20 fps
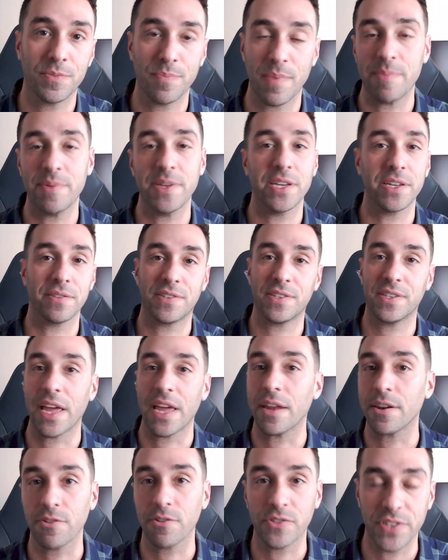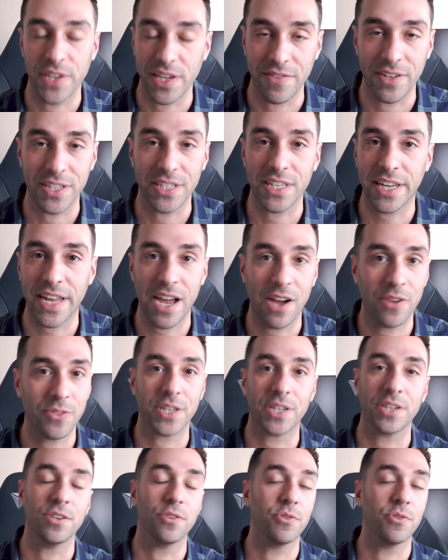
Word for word: maybe a standard savings account that can do an